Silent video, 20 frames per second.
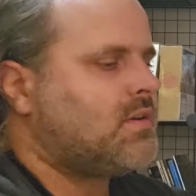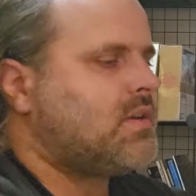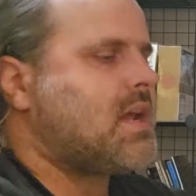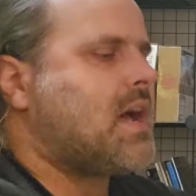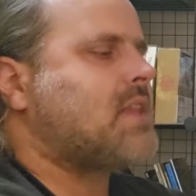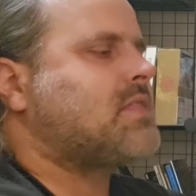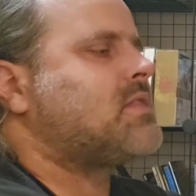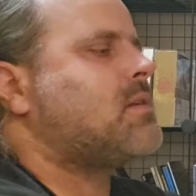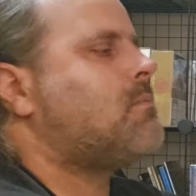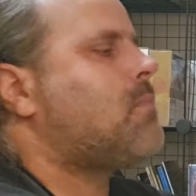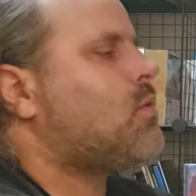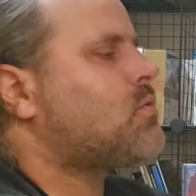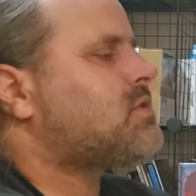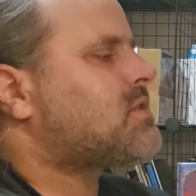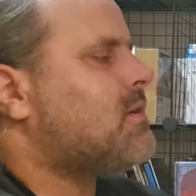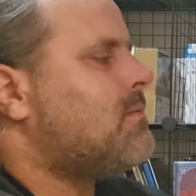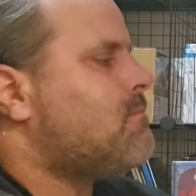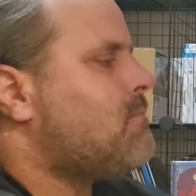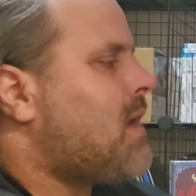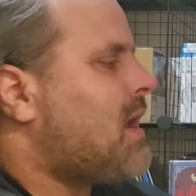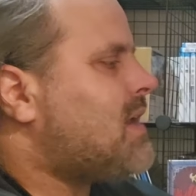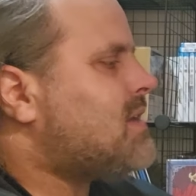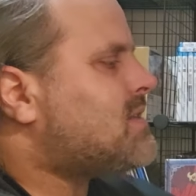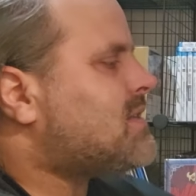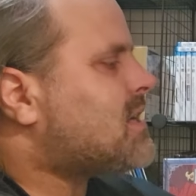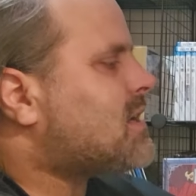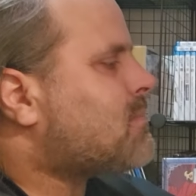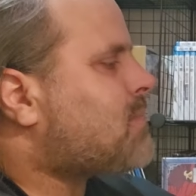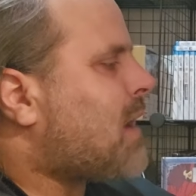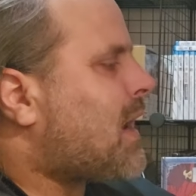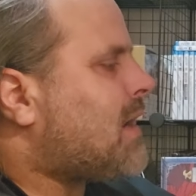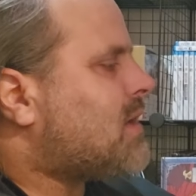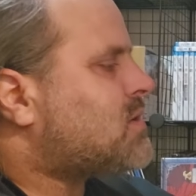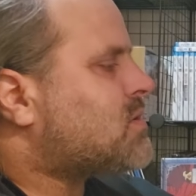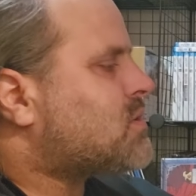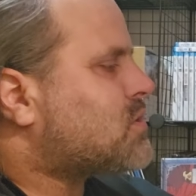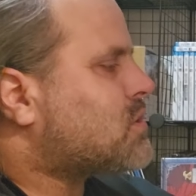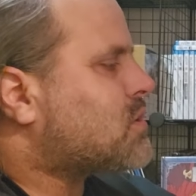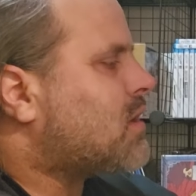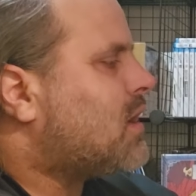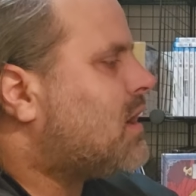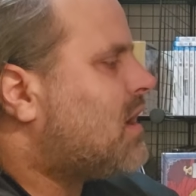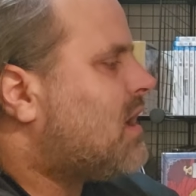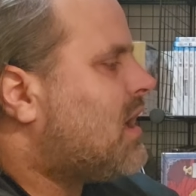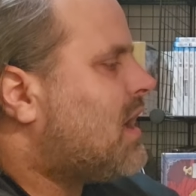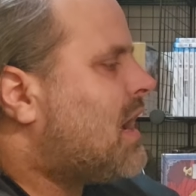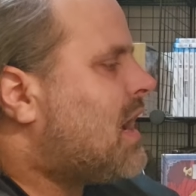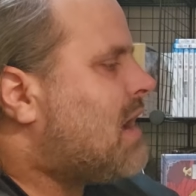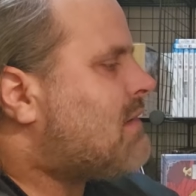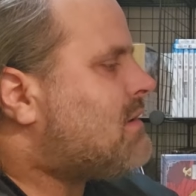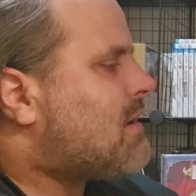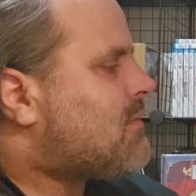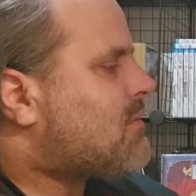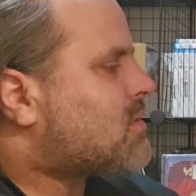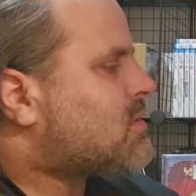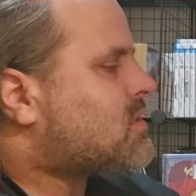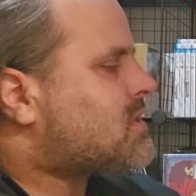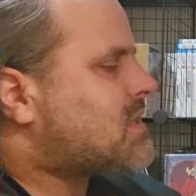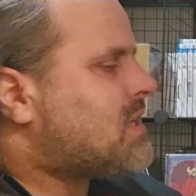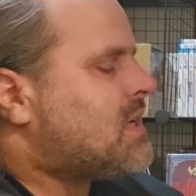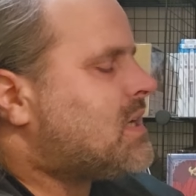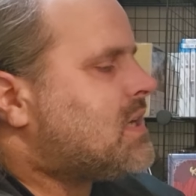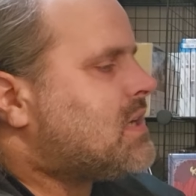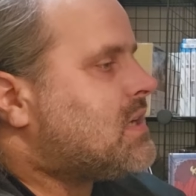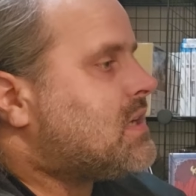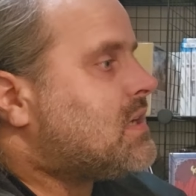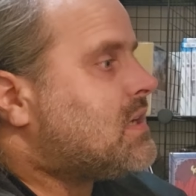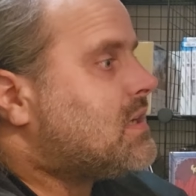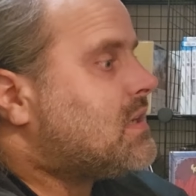Not the most amazing painter I've ever seen,